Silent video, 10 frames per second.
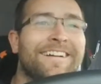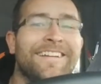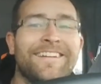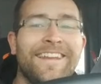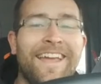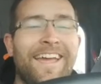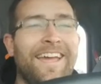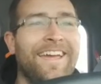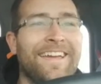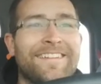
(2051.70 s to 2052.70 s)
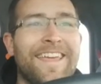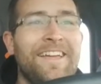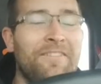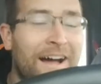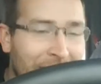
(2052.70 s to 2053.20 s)
Dang, 10
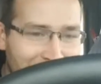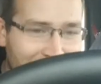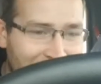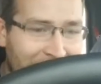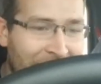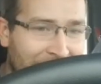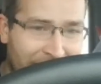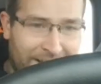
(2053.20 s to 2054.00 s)
miles in a gallon?